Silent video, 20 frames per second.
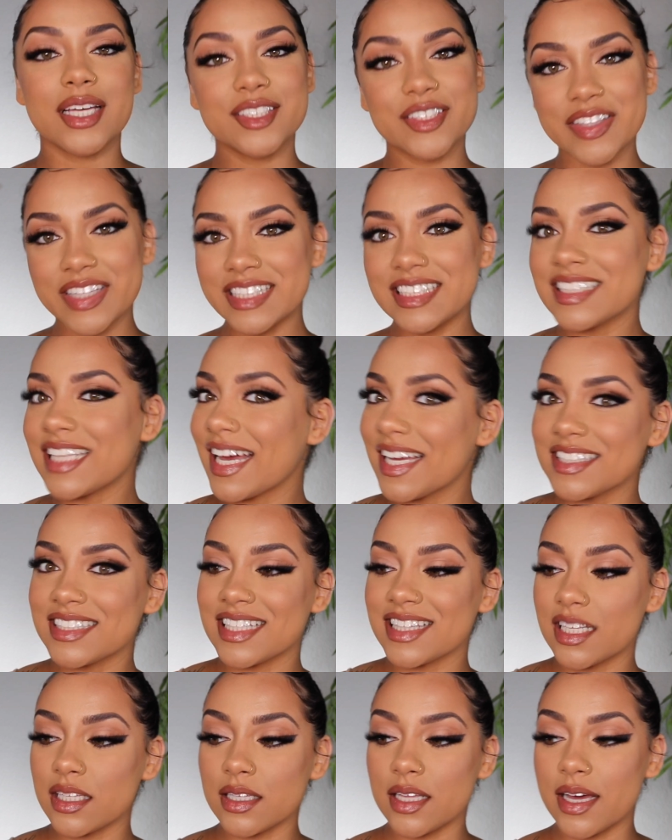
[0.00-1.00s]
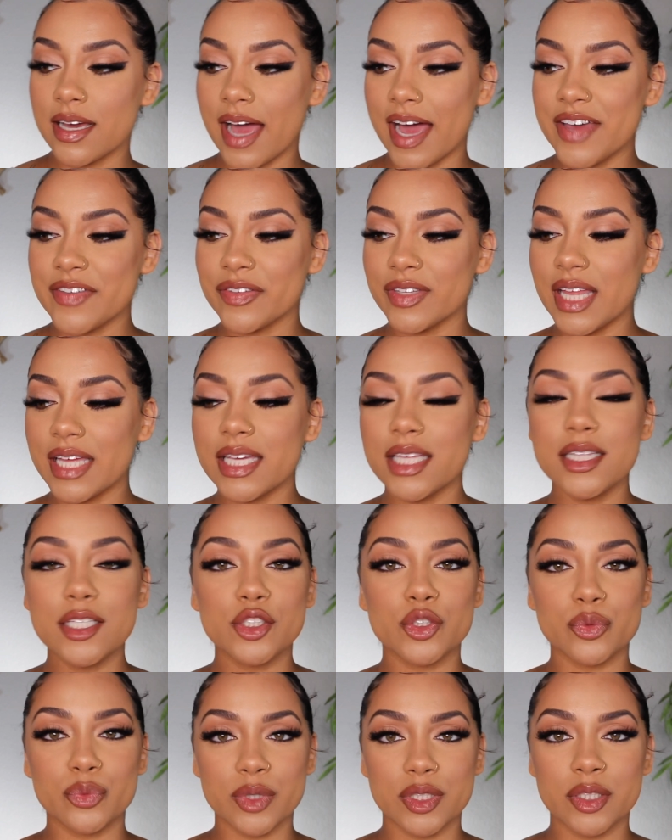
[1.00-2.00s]
So this ties in the look. I feel like it
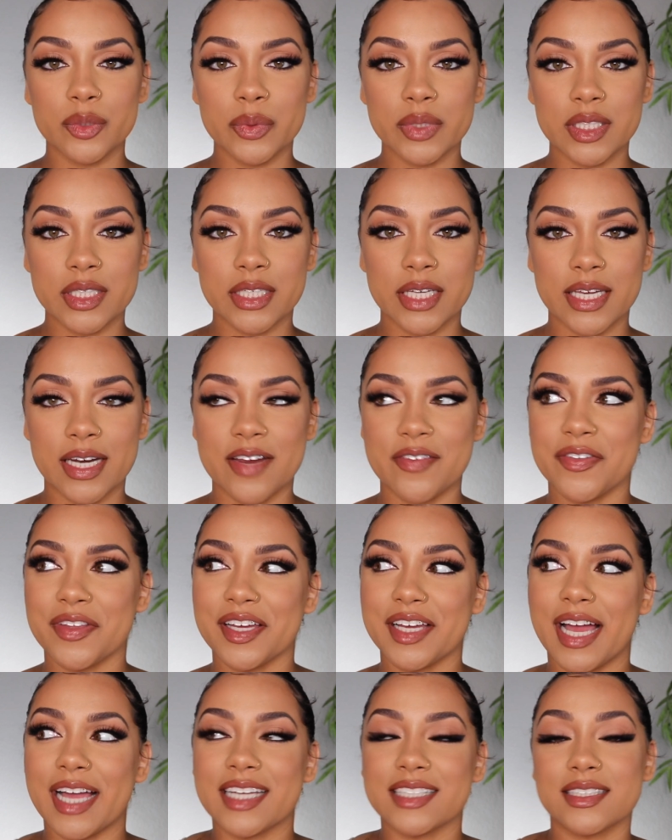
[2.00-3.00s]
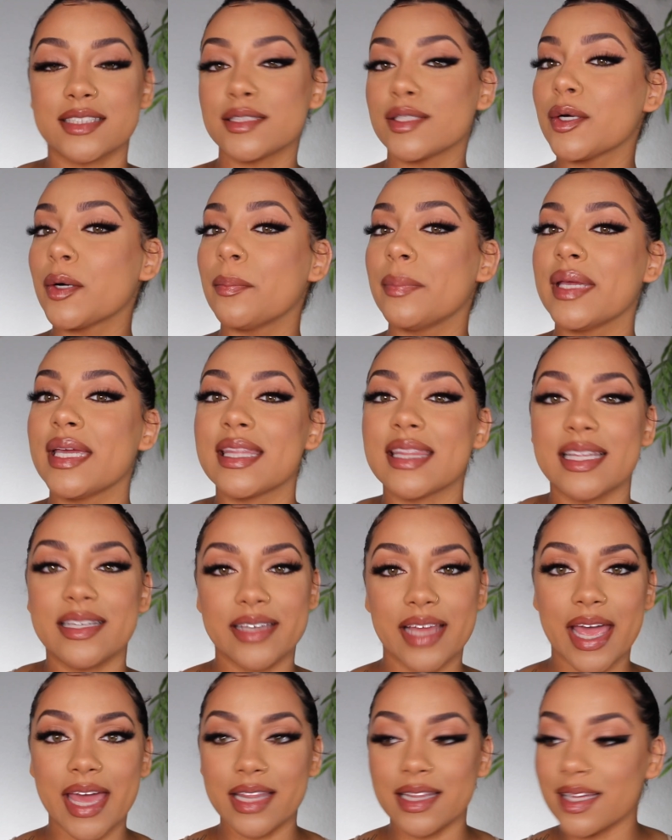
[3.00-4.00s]
looks really, really good. I feel like I could still be in the
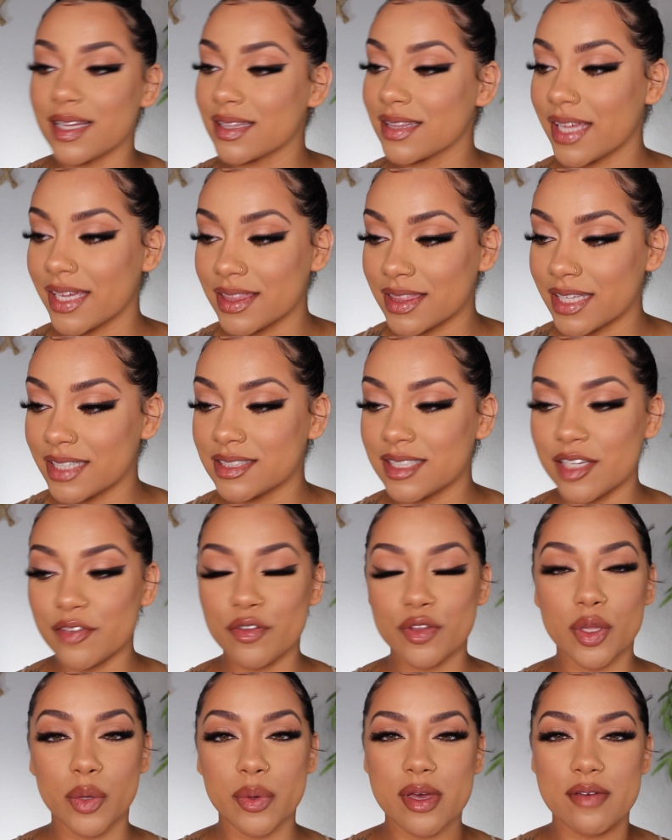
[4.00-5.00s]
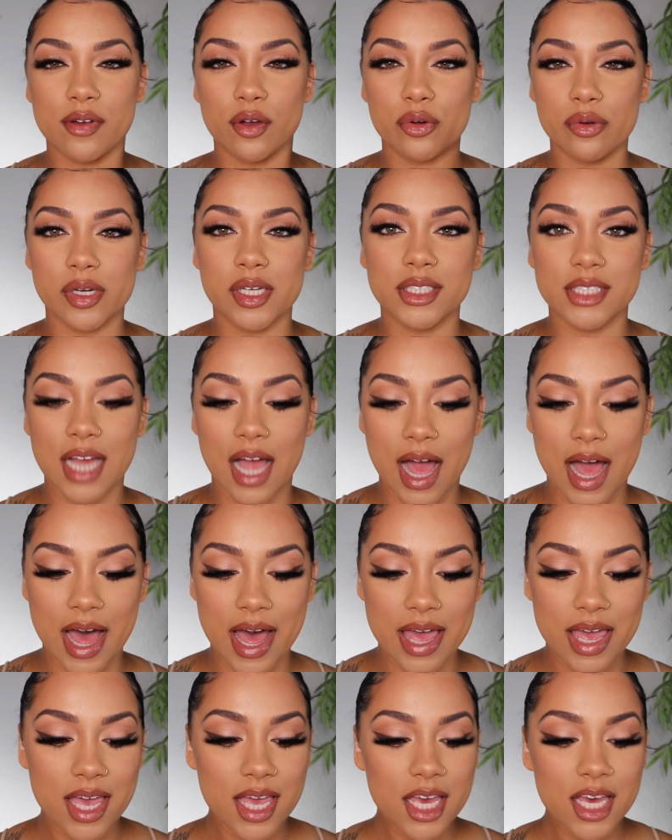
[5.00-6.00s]
day looking like this even though we have a grunge
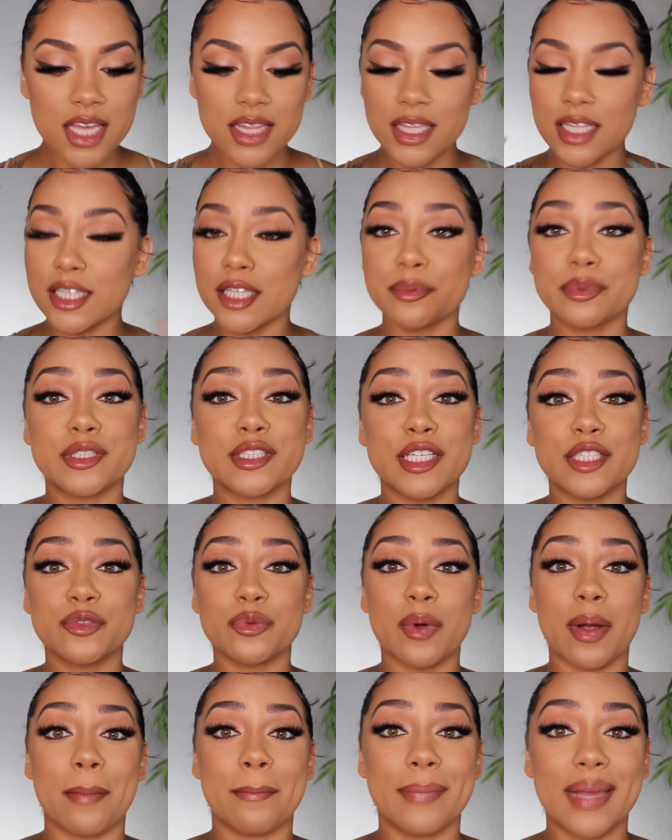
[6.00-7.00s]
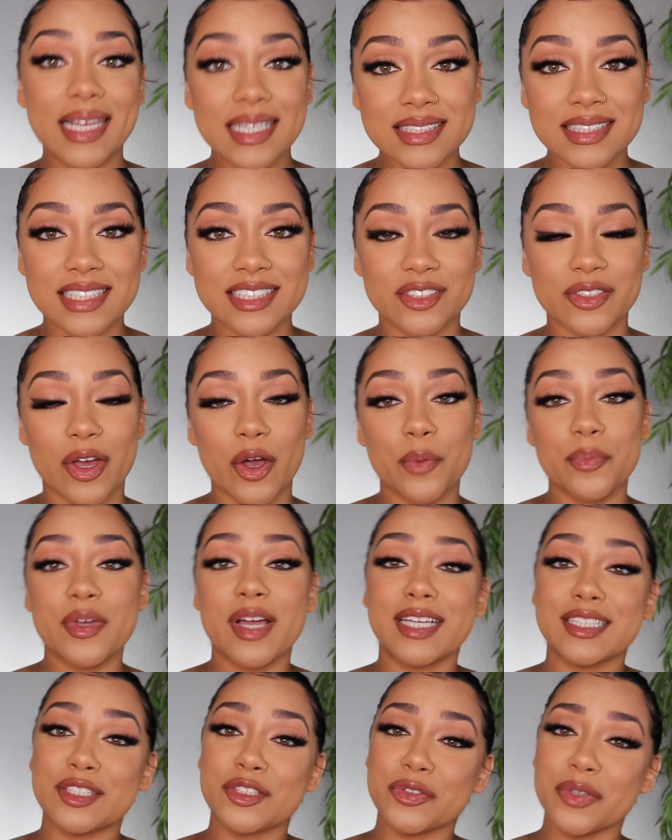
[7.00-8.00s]
eye. The lipsticks were amazing, so I hope you
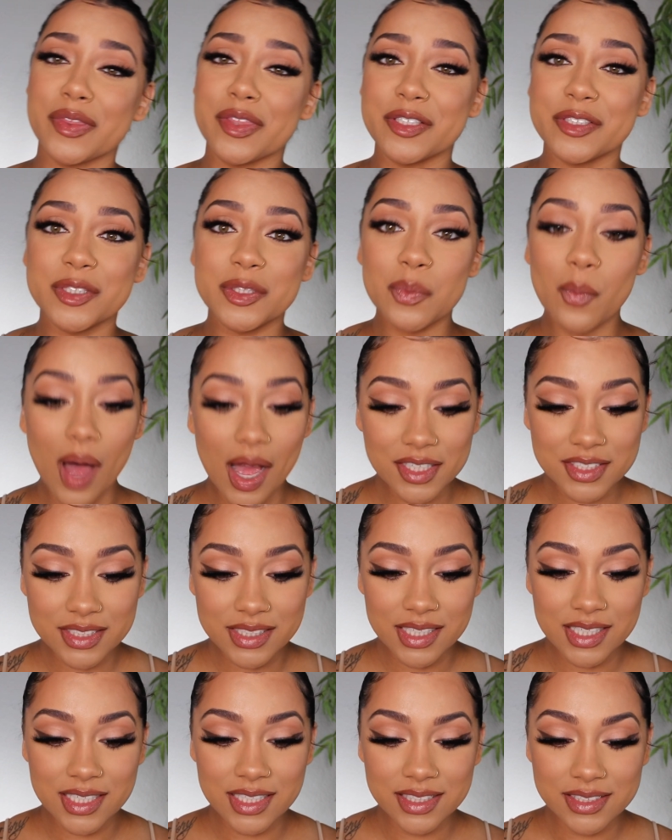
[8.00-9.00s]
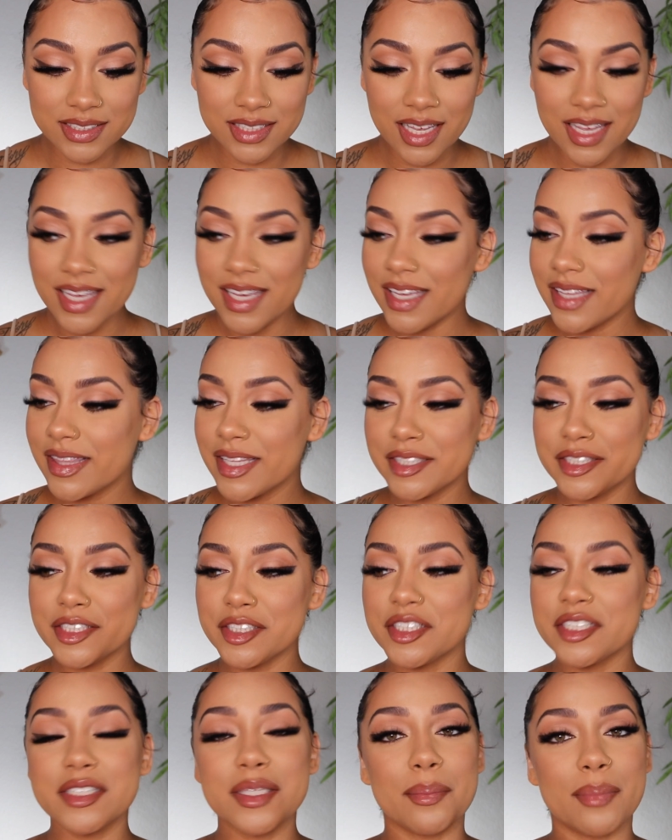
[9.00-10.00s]
guys enjoyed the swatches. This
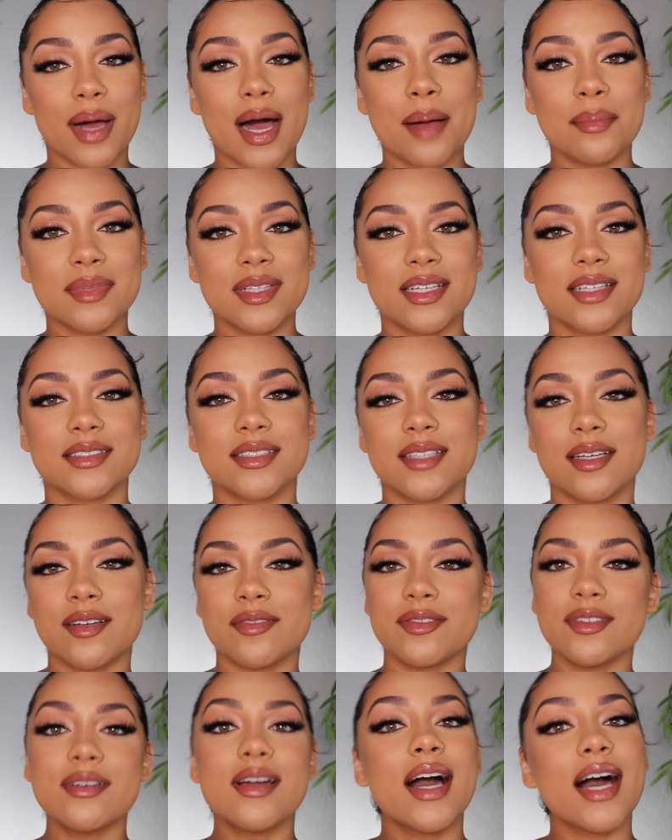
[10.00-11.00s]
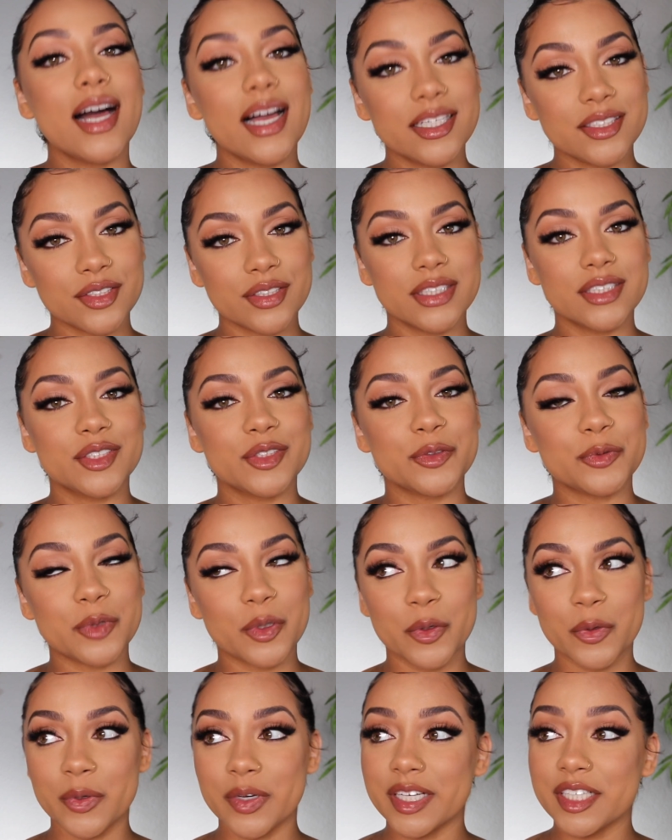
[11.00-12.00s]
is just a bomb look. So if you guys are into a
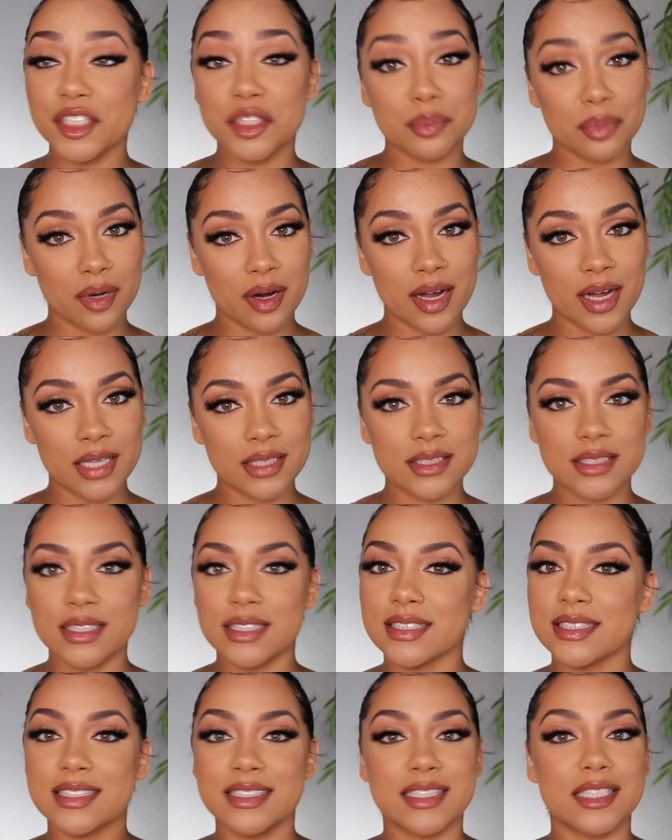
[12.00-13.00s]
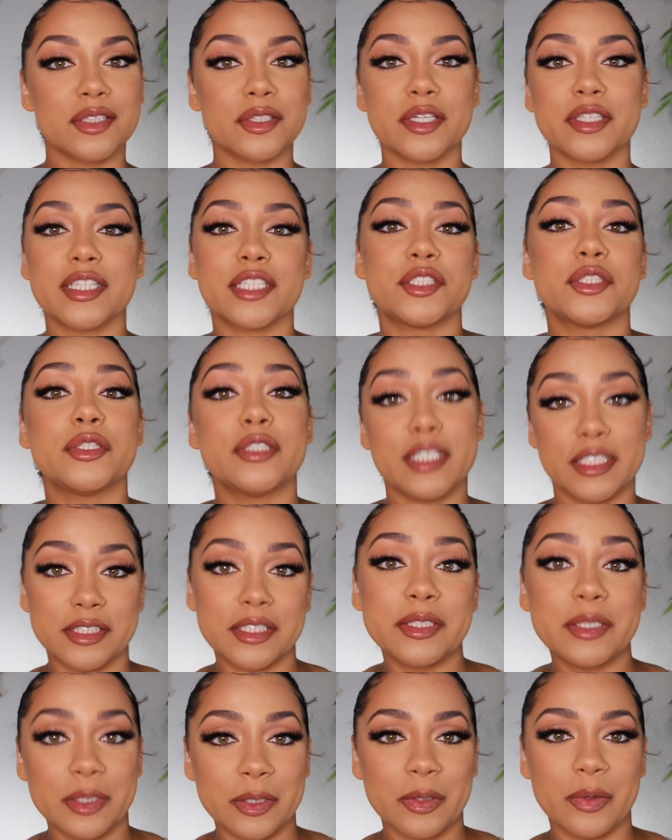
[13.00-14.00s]
grunge bronze, this is the look that you need
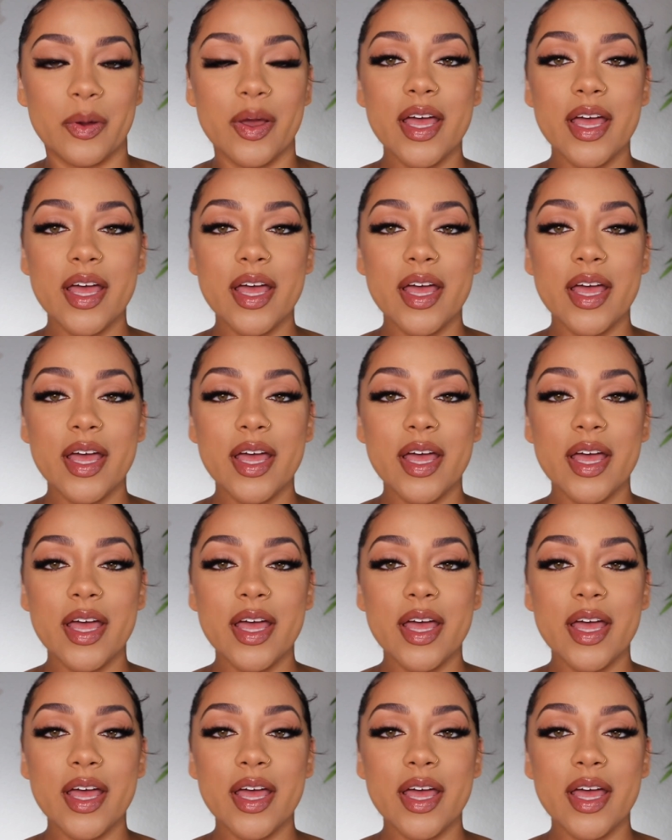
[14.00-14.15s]
to do.